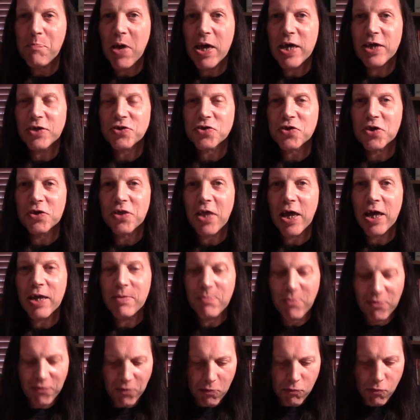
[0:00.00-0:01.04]
bears the
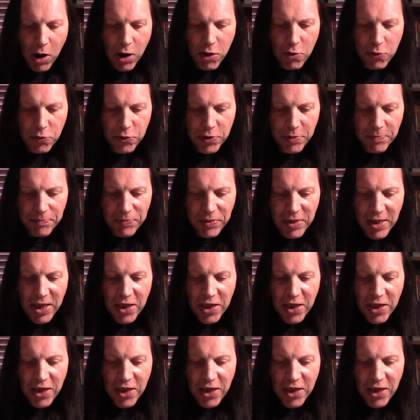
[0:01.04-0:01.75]
name of a road,